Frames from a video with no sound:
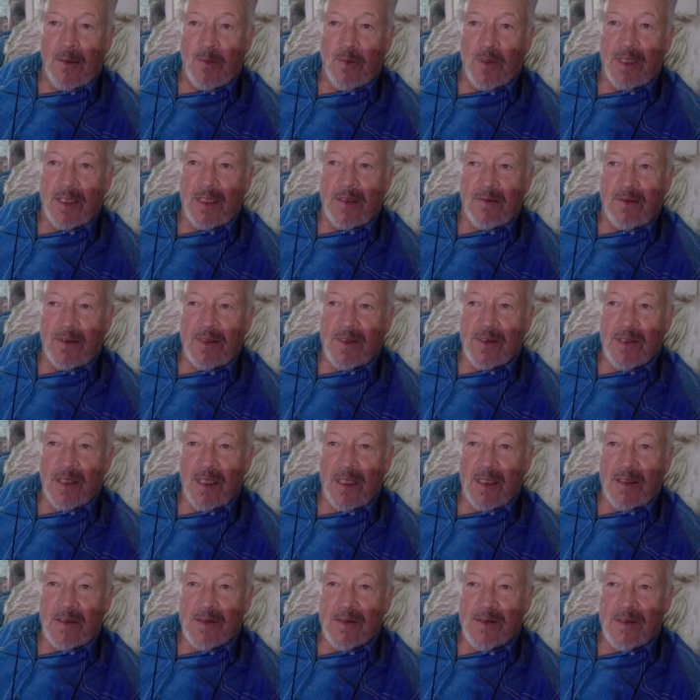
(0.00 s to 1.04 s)
I'm going to give it a
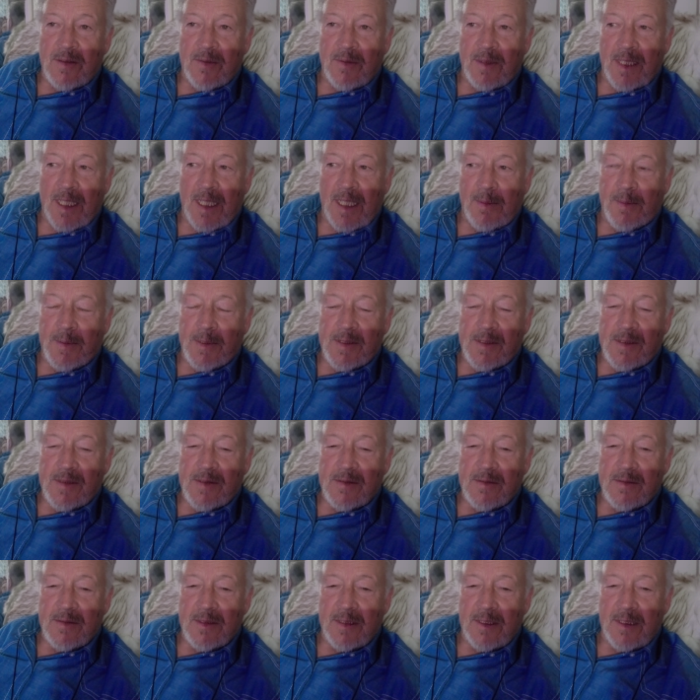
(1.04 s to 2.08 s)
shot and see what
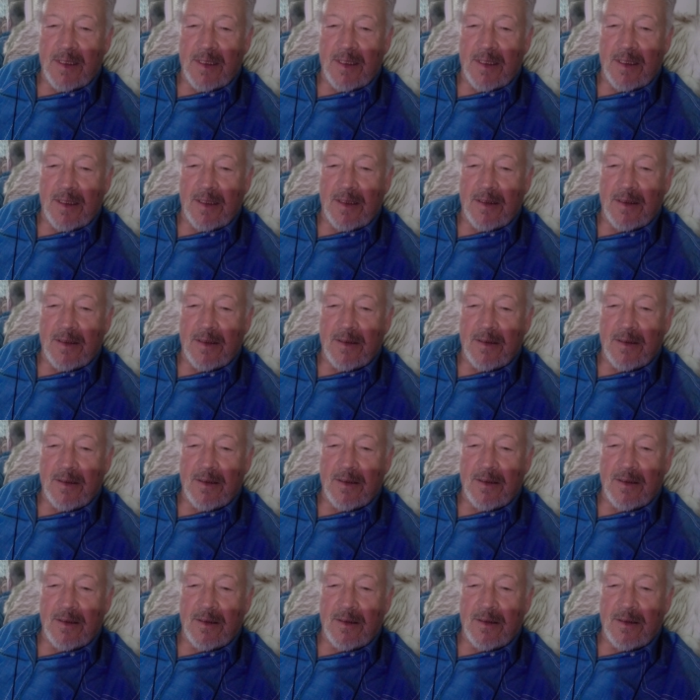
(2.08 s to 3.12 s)
happens. And
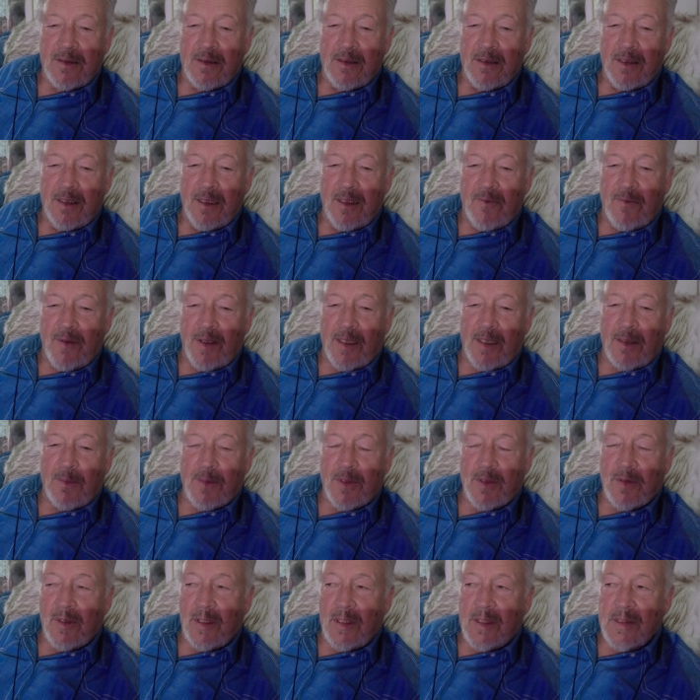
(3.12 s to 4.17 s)
if I come
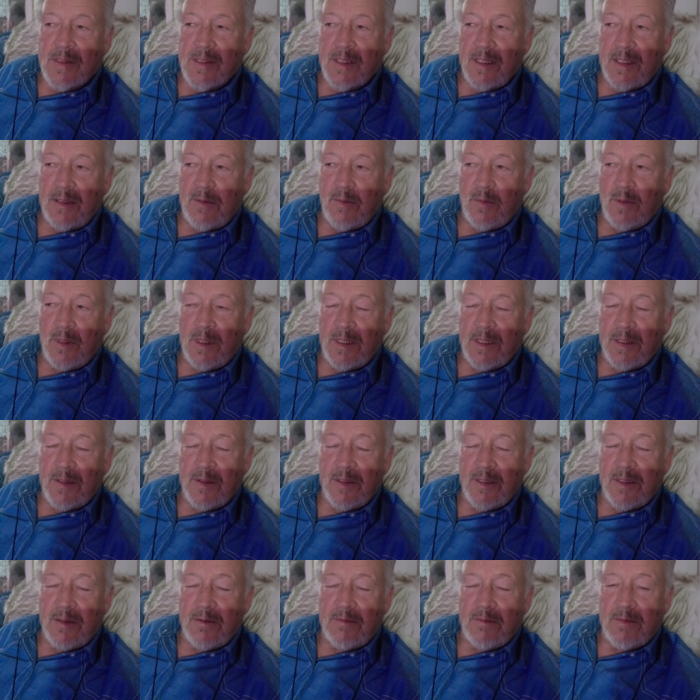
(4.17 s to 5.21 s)
across any really
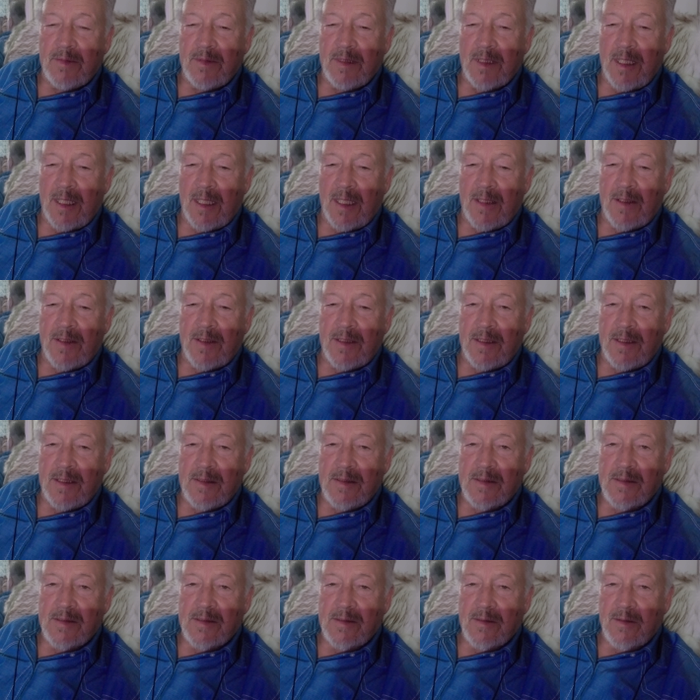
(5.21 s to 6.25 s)
good
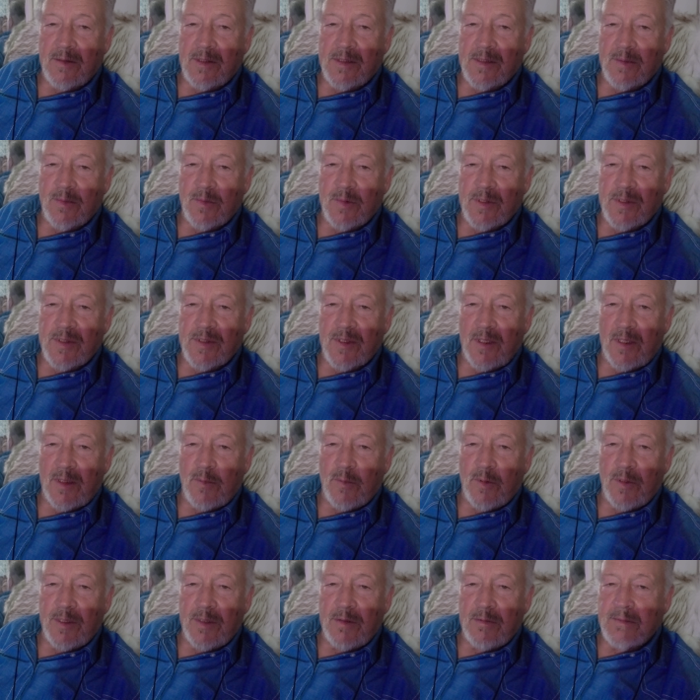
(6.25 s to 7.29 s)
ideas, of course, I'm going to share
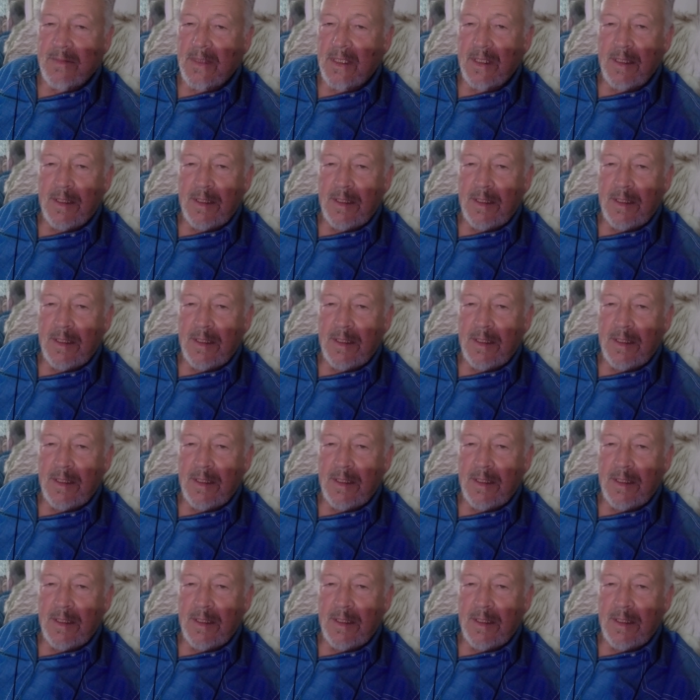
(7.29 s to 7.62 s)
them with you.